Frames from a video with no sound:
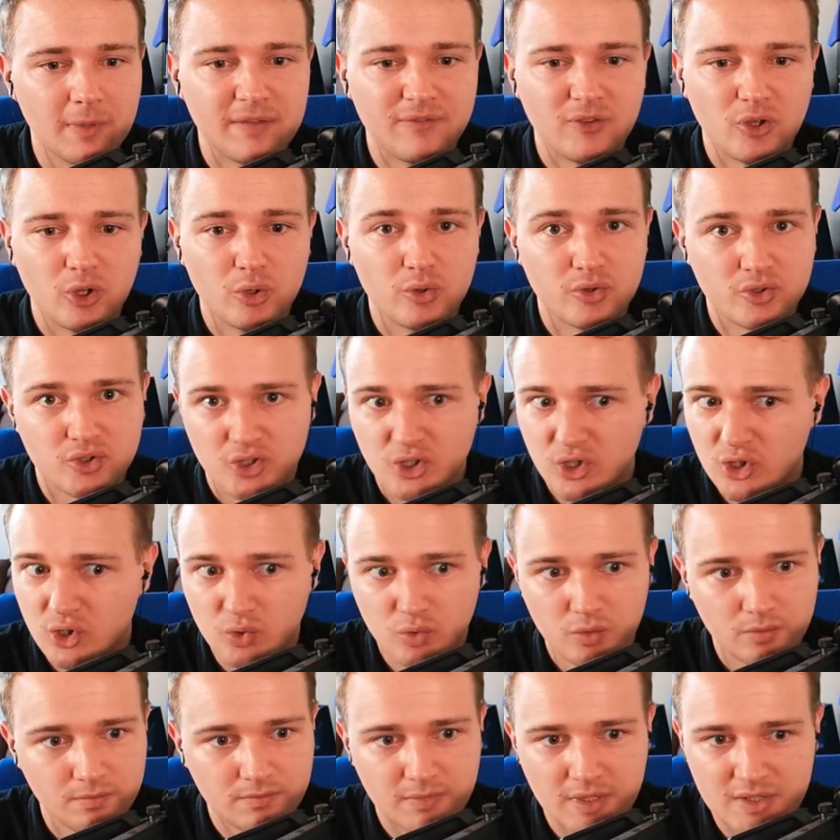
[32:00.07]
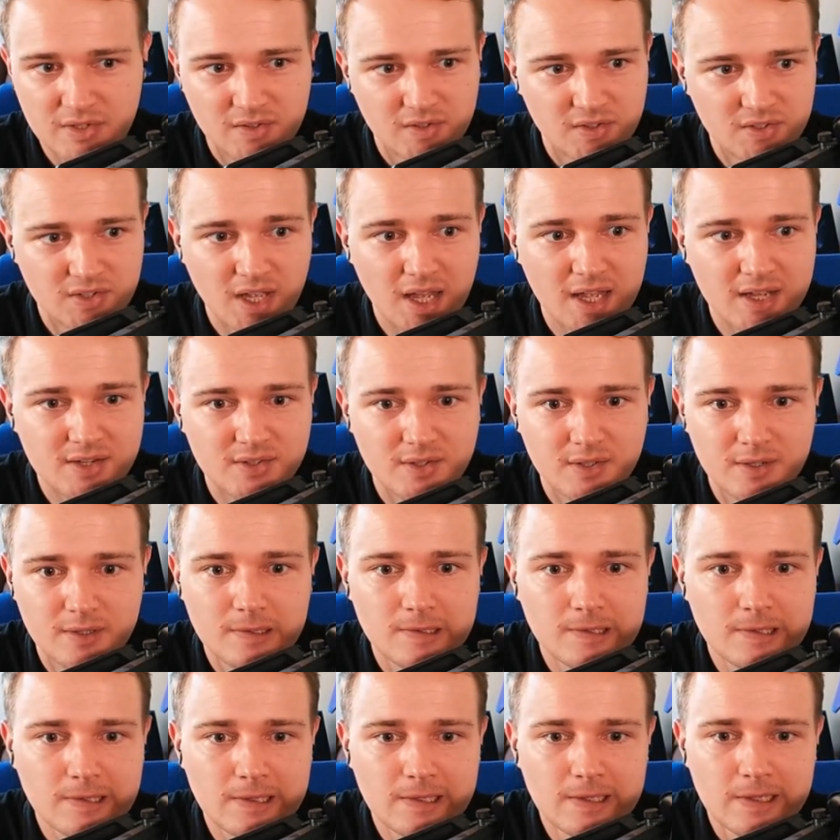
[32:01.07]
you lose 2, it's a disaster.
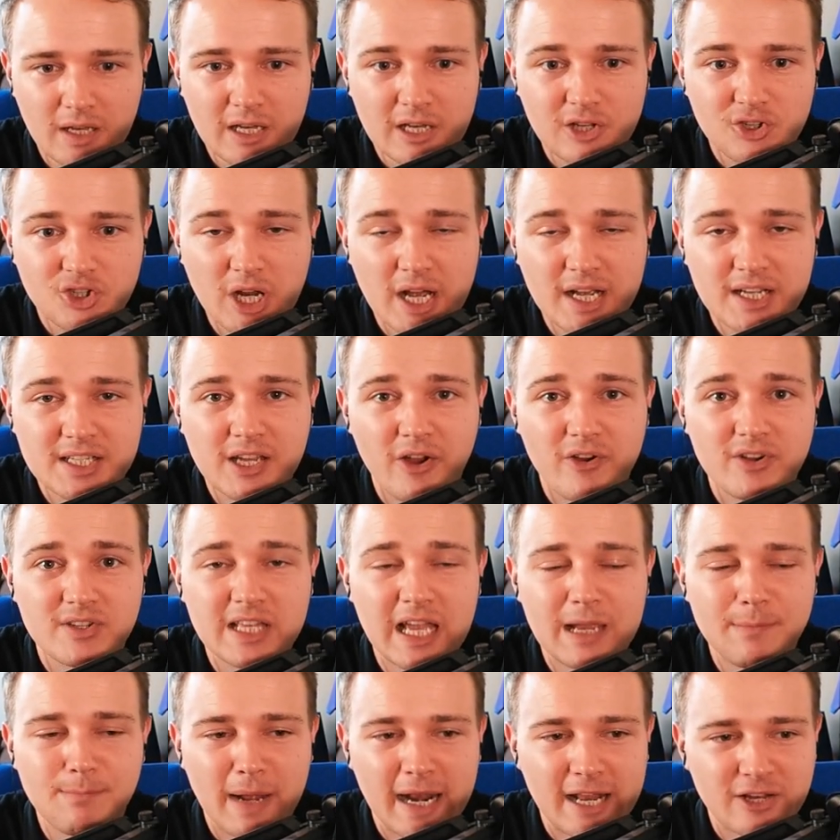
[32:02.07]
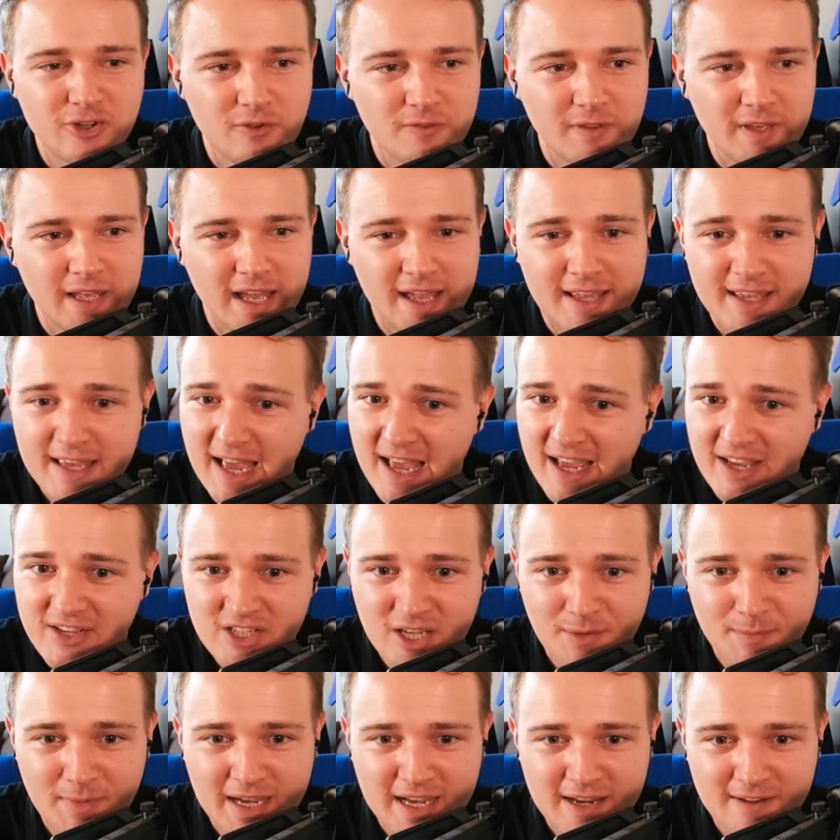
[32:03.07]
Jack Serra's named Manager of the Year. Yes, I
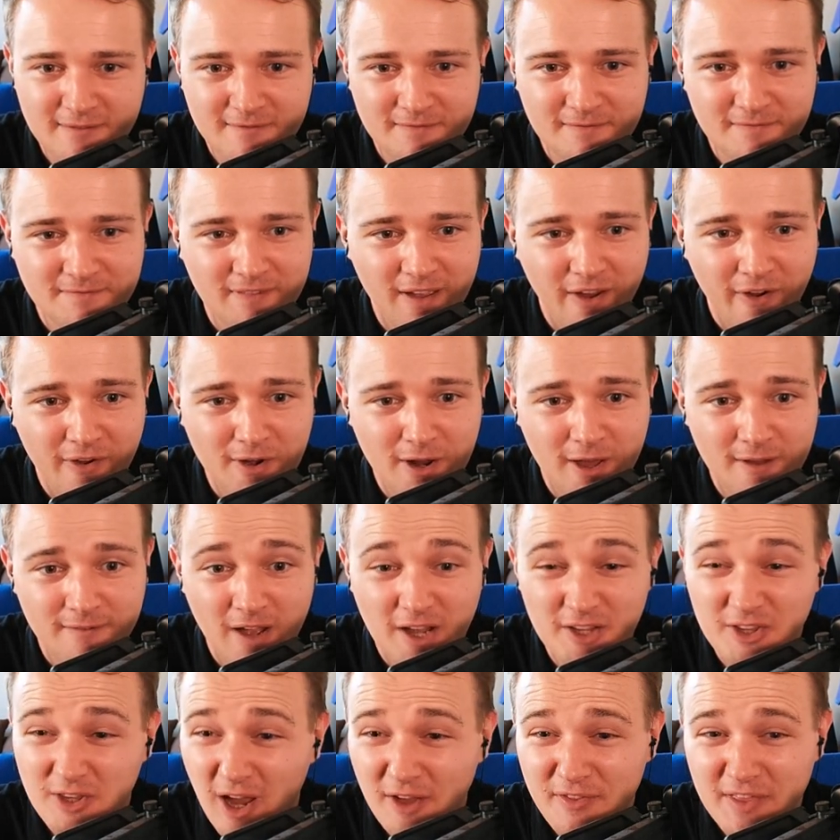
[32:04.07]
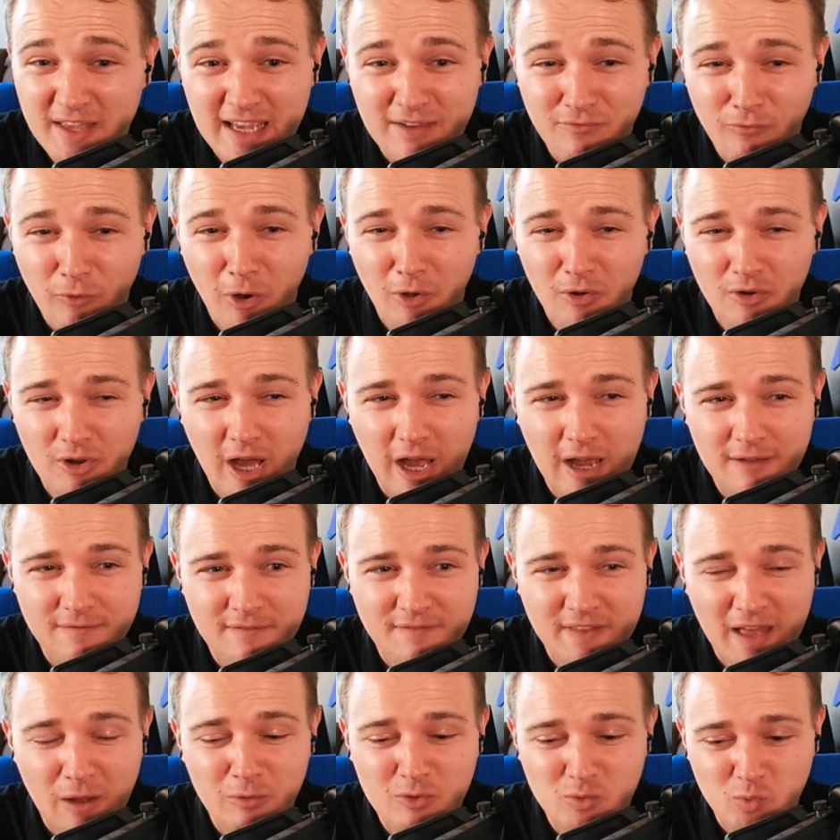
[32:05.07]
mean, fair enough. I think in real life, if
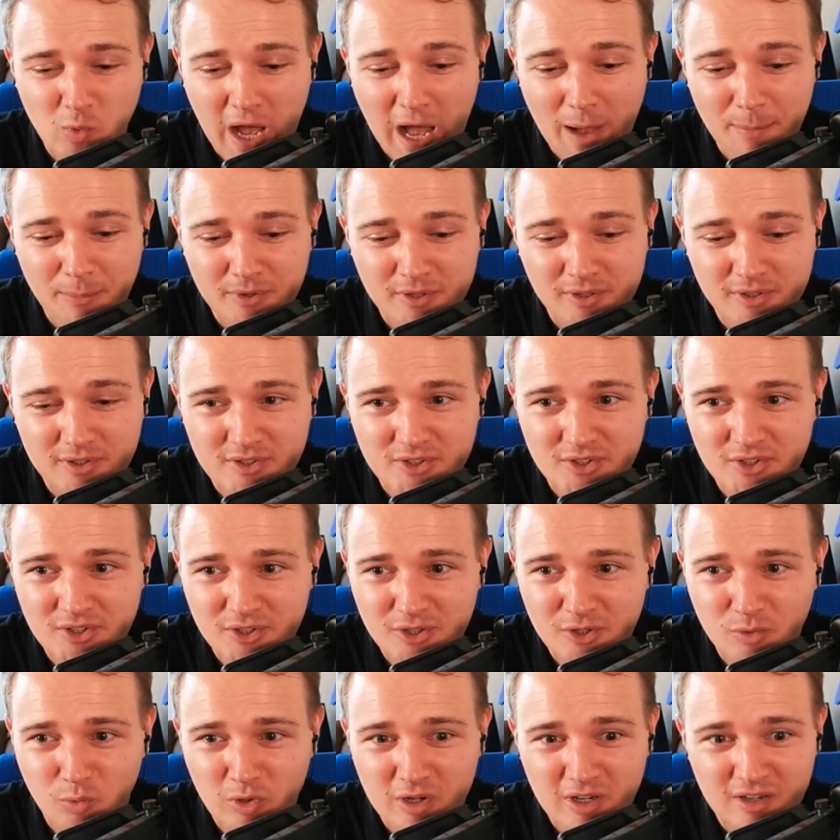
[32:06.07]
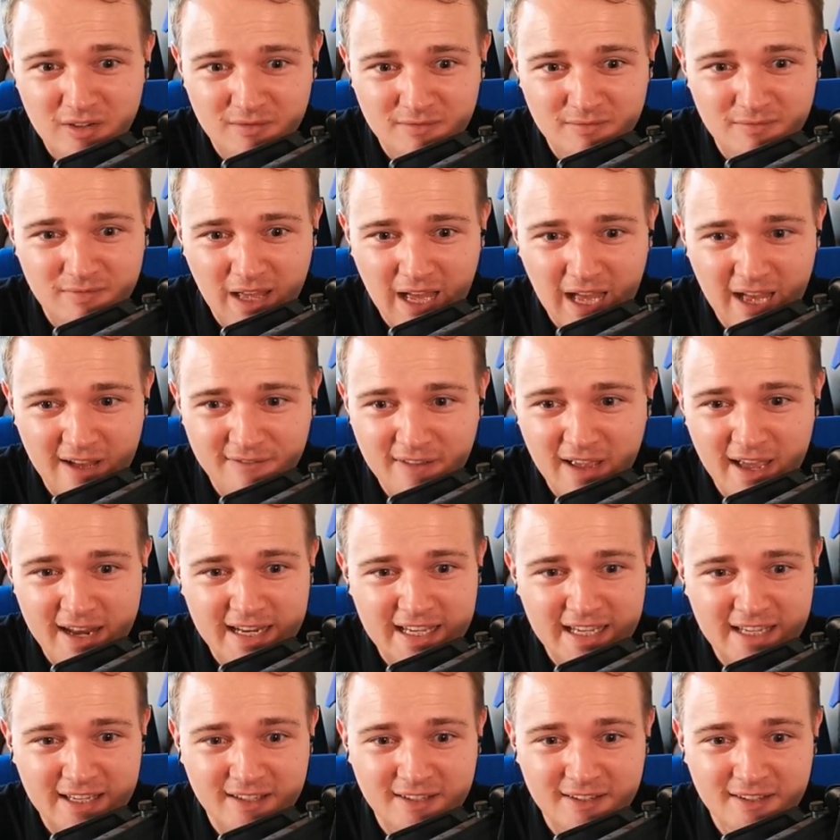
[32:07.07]
that was what happens, you wouldn't have
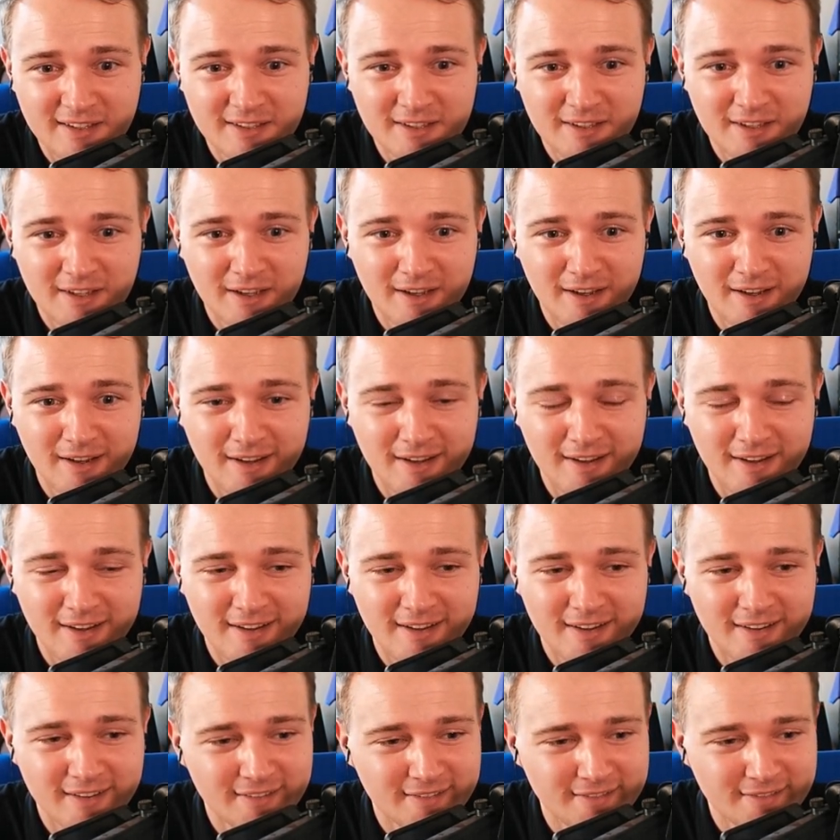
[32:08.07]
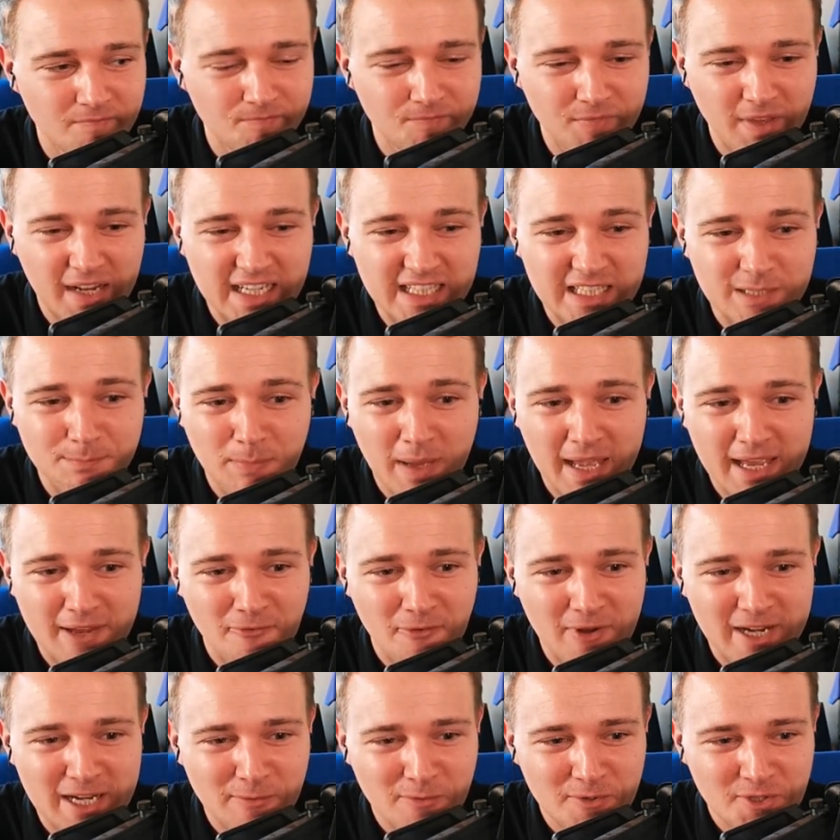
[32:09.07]
any debate,
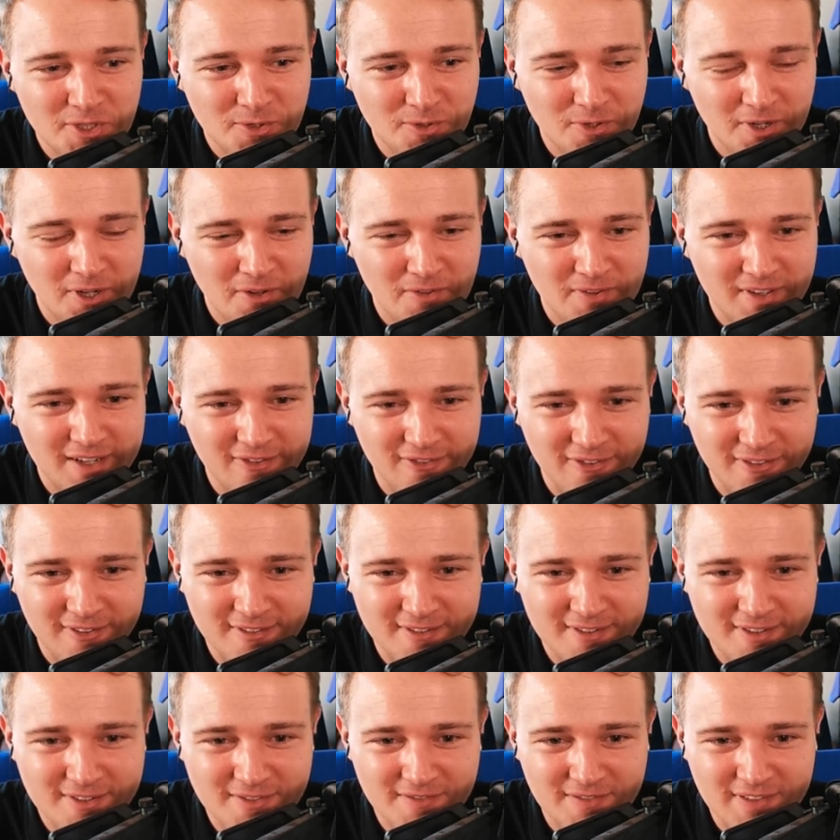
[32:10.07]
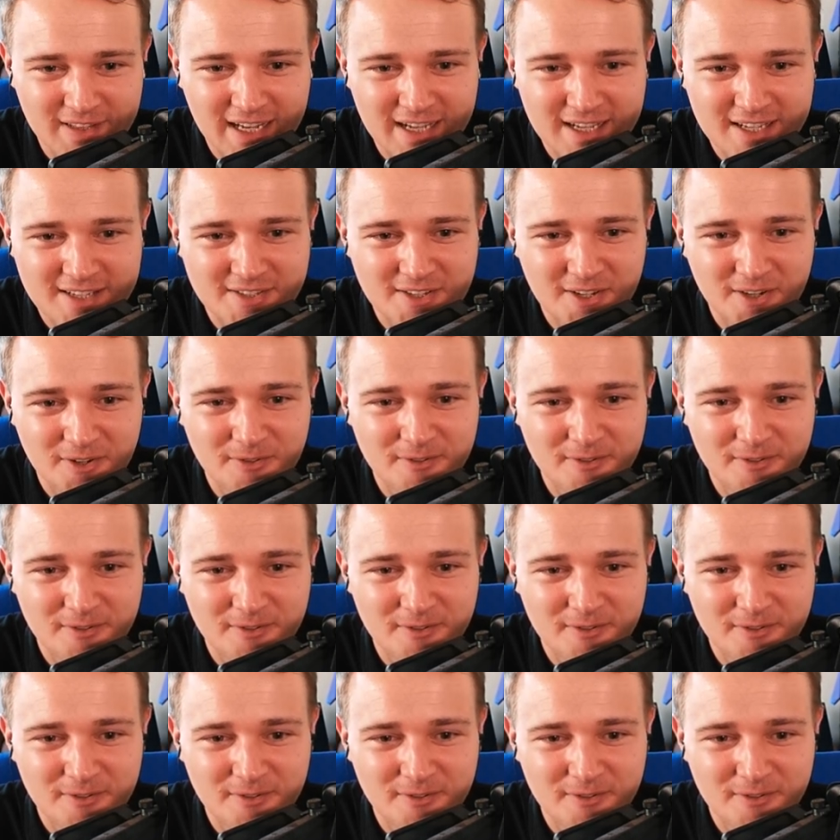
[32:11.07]
really, would you? I don't think for that. So